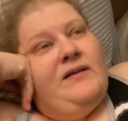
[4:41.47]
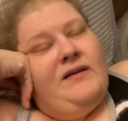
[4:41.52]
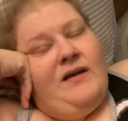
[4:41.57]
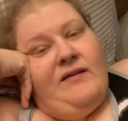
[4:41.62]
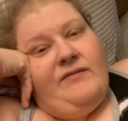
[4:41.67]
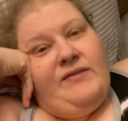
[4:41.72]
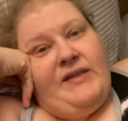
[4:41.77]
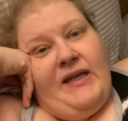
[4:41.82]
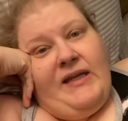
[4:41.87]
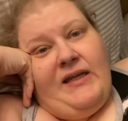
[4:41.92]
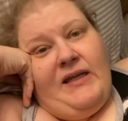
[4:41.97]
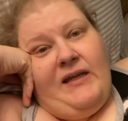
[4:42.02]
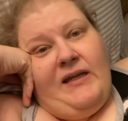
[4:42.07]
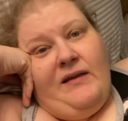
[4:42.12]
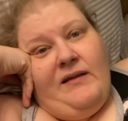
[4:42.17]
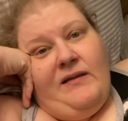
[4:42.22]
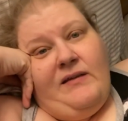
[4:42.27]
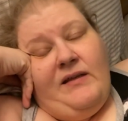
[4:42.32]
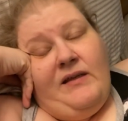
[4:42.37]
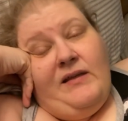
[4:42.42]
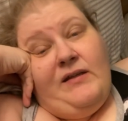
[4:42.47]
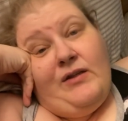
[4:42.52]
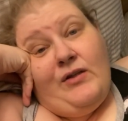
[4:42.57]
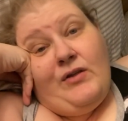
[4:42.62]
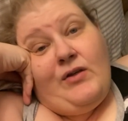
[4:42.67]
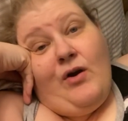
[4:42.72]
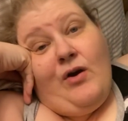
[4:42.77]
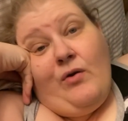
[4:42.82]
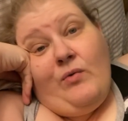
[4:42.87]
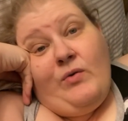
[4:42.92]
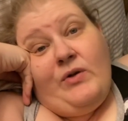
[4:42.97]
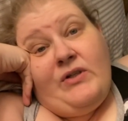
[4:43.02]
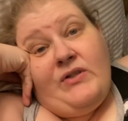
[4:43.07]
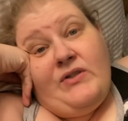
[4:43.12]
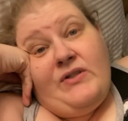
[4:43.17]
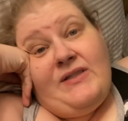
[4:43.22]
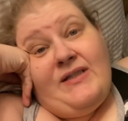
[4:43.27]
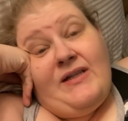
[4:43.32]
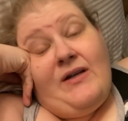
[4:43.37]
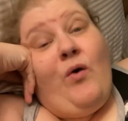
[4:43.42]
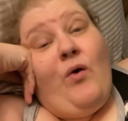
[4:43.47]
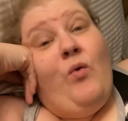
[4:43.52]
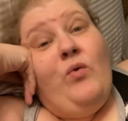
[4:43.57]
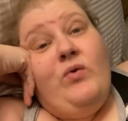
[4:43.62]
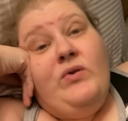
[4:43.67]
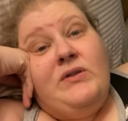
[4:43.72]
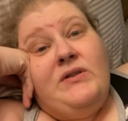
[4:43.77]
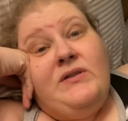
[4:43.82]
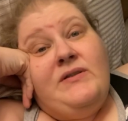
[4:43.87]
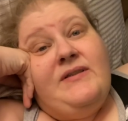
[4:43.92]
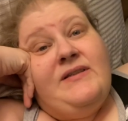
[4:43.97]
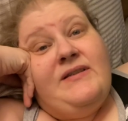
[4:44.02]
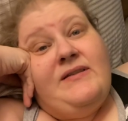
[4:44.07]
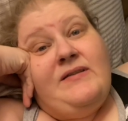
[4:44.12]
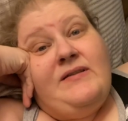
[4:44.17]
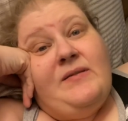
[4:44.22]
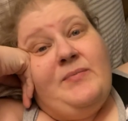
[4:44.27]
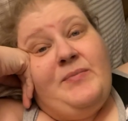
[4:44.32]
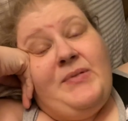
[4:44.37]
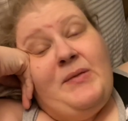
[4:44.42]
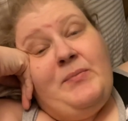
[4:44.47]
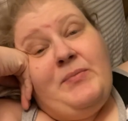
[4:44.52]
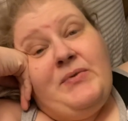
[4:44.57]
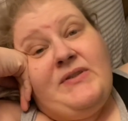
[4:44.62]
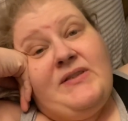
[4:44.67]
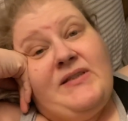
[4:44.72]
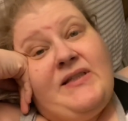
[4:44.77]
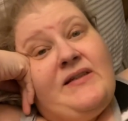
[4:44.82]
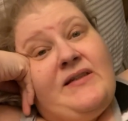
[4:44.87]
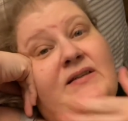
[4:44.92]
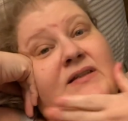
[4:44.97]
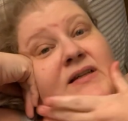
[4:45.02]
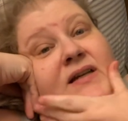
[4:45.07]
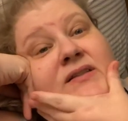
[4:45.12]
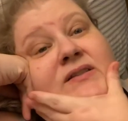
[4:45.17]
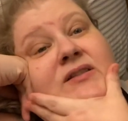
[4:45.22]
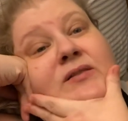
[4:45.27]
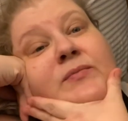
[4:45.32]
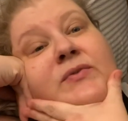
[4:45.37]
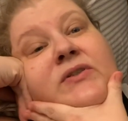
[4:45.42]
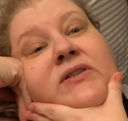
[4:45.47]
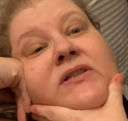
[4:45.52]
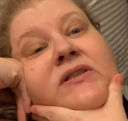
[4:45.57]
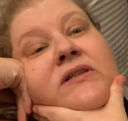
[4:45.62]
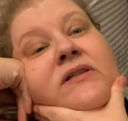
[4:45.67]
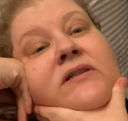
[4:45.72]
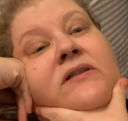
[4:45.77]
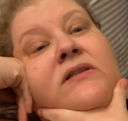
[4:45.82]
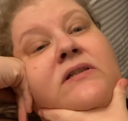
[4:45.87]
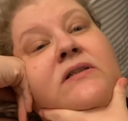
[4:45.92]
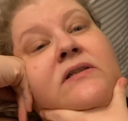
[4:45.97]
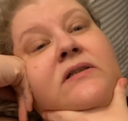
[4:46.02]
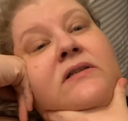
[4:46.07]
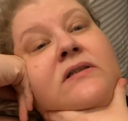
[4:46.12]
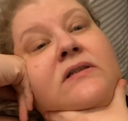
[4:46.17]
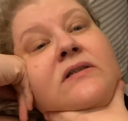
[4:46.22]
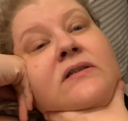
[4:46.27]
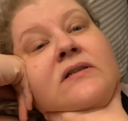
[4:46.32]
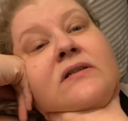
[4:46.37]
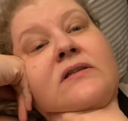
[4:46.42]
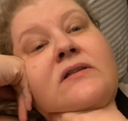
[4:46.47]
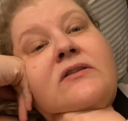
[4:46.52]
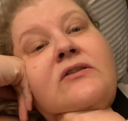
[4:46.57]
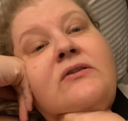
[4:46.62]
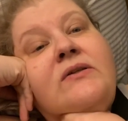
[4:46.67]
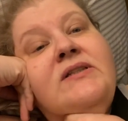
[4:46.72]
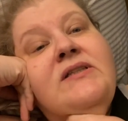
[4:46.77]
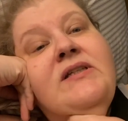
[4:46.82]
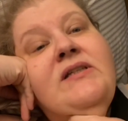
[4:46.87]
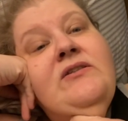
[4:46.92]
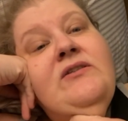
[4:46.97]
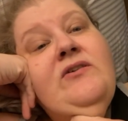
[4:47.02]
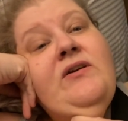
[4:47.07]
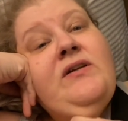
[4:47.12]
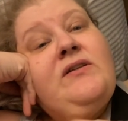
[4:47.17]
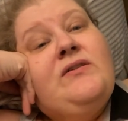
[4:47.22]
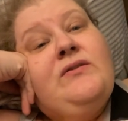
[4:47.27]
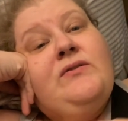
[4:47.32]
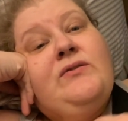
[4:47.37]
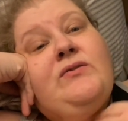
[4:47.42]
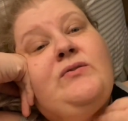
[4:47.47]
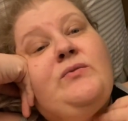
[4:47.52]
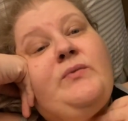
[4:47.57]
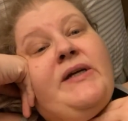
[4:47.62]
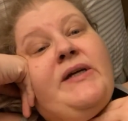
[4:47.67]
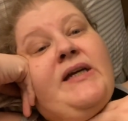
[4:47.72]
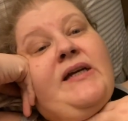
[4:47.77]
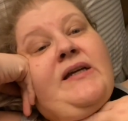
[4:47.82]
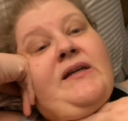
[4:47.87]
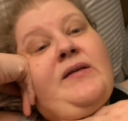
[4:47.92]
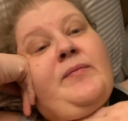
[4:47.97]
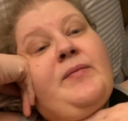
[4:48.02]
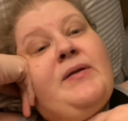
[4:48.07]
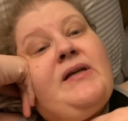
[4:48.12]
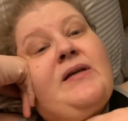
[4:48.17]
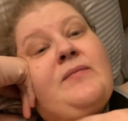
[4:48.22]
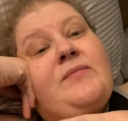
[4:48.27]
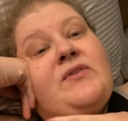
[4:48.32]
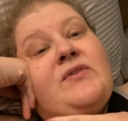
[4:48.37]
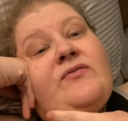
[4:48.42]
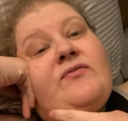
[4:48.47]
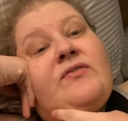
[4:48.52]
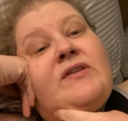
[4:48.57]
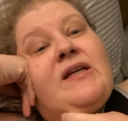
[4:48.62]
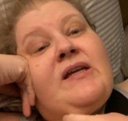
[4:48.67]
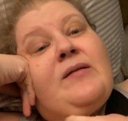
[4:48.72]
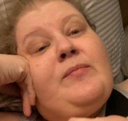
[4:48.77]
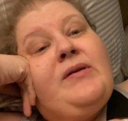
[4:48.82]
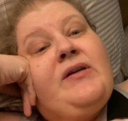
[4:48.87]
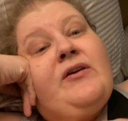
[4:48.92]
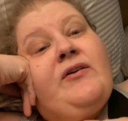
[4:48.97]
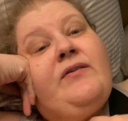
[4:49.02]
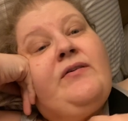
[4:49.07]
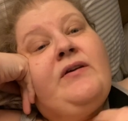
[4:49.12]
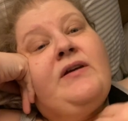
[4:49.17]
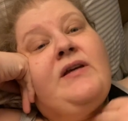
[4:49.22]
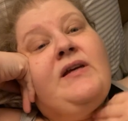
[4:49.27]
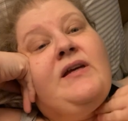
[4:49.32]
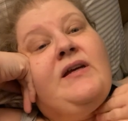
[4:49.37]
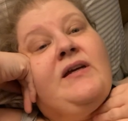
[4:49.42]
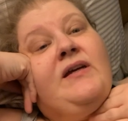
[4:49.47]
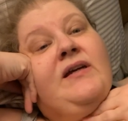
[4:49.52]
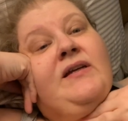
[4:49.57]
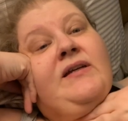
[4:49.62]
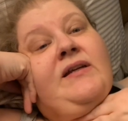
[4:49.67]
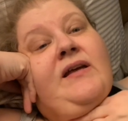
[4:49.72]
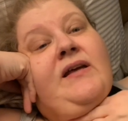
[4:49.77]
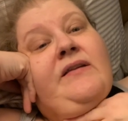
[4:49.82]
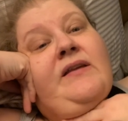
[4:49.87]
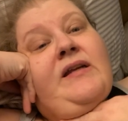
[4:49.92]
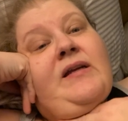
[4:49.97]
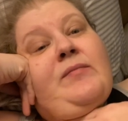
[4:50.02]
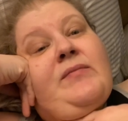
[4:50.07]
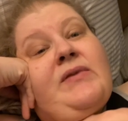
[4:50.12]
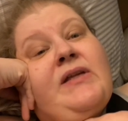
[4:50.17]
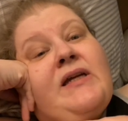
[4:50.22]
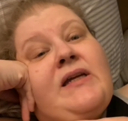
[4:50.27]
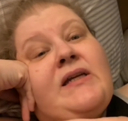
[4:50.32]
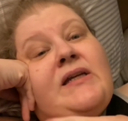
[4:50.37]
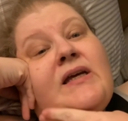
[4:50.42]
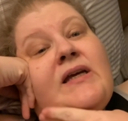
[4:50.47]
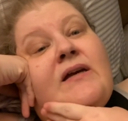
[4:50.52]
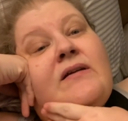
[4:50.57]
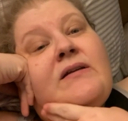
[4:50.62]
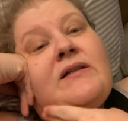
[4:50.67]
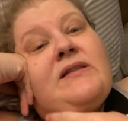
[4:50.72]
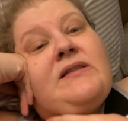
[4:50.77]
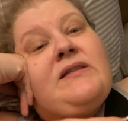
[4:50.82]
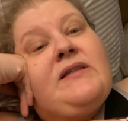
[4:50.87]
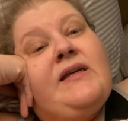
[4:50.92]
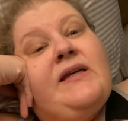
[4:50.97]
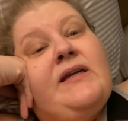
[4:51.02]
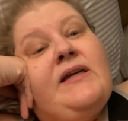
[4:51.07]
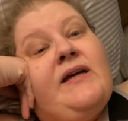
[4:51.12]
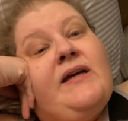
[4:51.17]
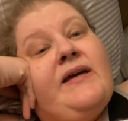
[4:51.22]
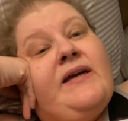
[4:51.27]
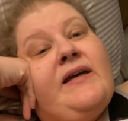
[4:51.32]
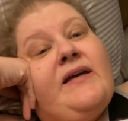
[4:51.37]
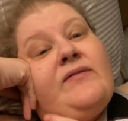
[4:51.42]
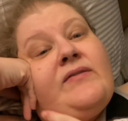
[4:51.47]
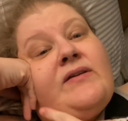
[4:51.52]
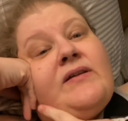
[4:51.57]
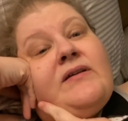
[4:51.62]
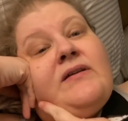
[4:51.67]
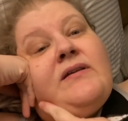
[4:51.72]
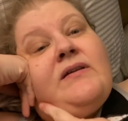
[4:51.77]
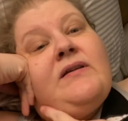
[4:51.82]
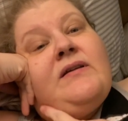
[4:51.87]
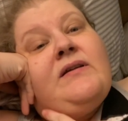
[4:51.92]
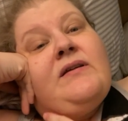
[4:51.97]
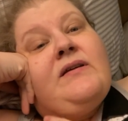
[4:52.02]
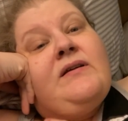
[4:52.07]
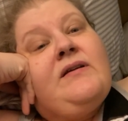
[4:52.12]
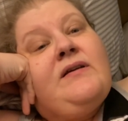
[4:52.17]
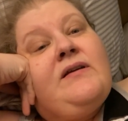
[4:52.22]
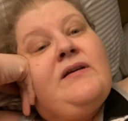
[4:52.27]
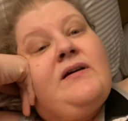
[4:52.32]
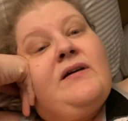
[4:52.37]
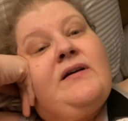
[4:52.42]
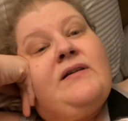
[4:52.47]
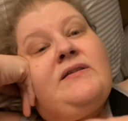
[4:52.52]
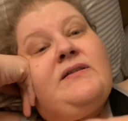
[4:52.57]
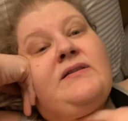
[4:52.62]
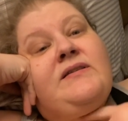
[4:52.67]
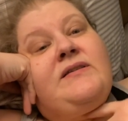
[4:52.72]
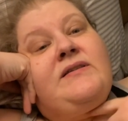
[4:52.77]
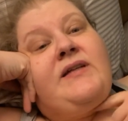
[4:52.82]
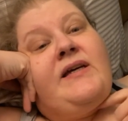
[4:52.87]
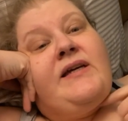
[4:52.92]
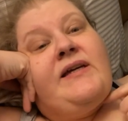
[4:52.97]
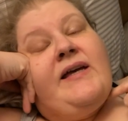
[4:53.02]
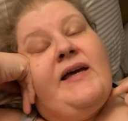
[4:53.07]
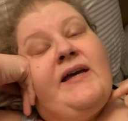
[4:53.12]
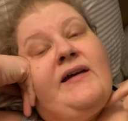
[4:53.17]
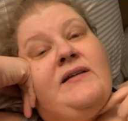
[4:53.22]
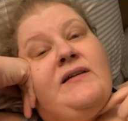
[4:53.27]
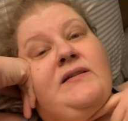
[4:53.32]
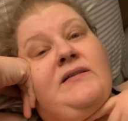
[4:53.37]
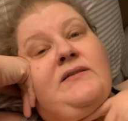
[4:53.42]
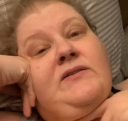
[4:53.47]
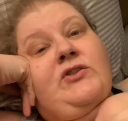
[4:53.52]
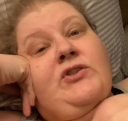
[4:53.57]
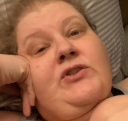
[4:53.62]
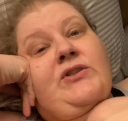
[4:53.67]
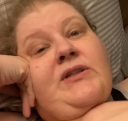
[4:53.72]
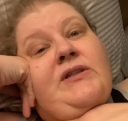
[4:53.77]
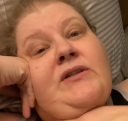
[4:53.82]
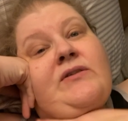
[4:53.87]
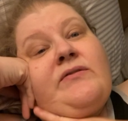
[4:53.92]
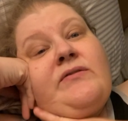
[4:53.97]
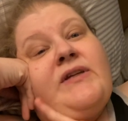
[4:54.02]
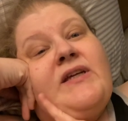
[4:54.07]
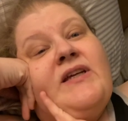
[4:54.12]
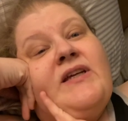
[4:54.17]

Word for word: of getting either the coworker sick or the, the people sick, the customer sick. So as I start to lose weight, it becomes flabbier. And now that I'm laying down, it's like I have a, a diagonal channel